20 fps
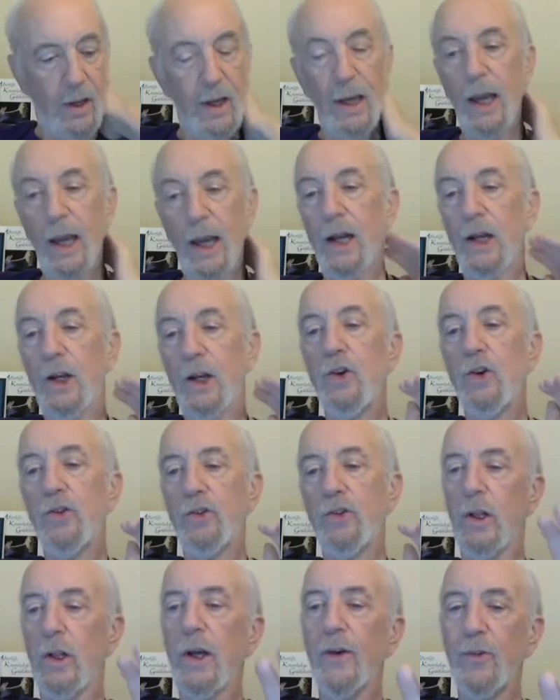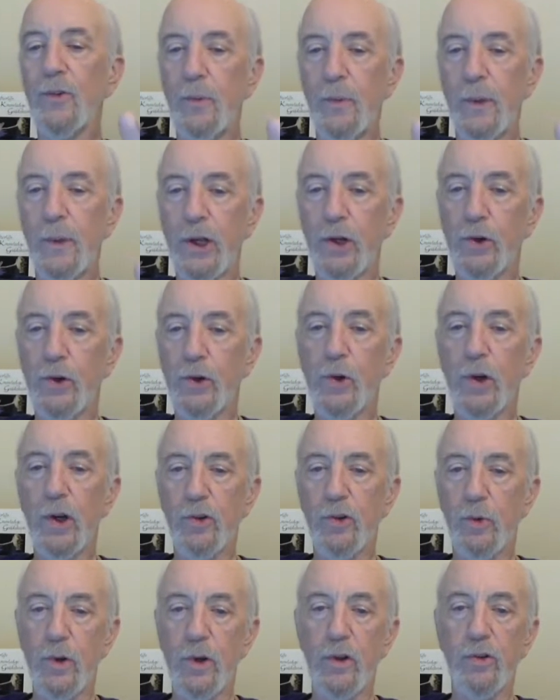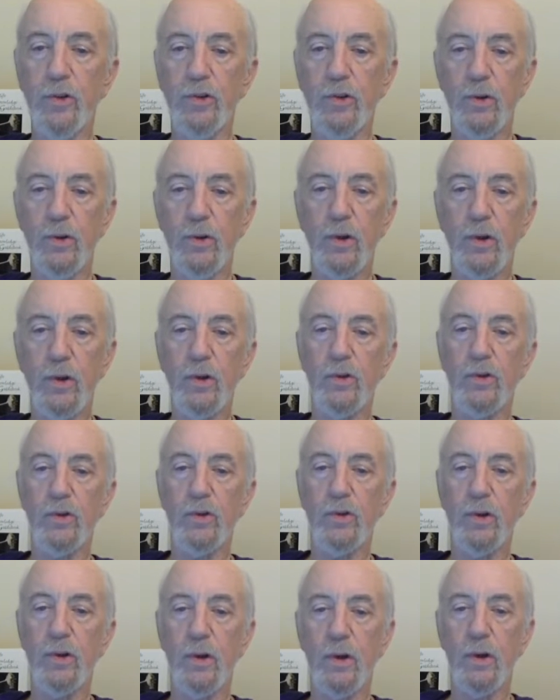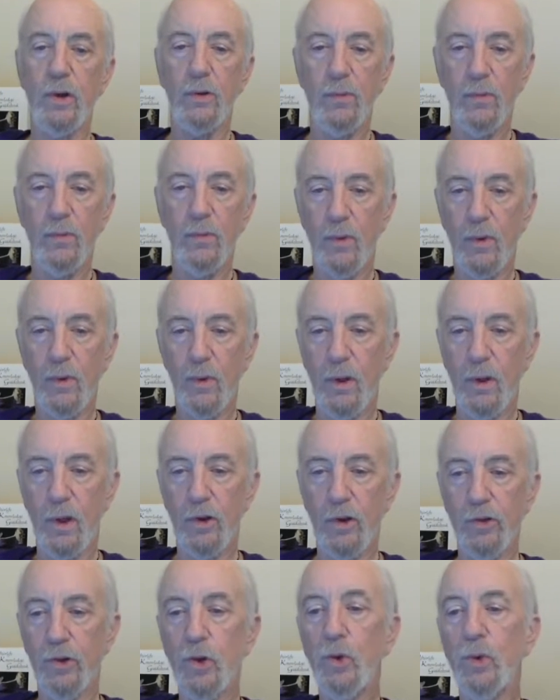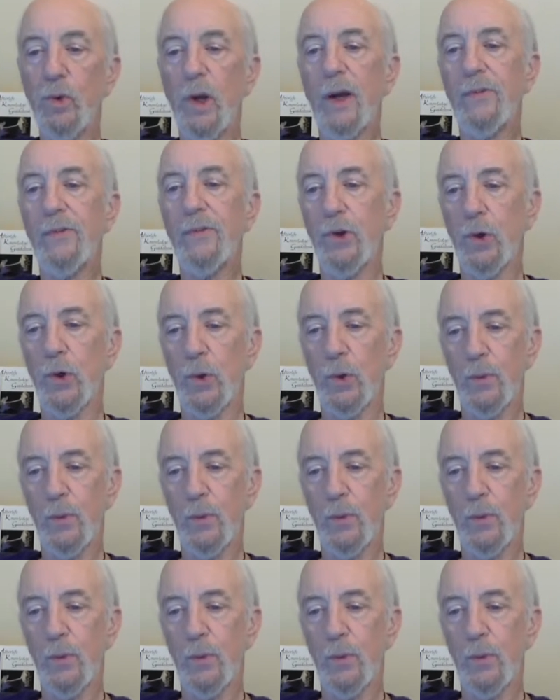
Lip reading: And he used to love to play tricks with his new nephew.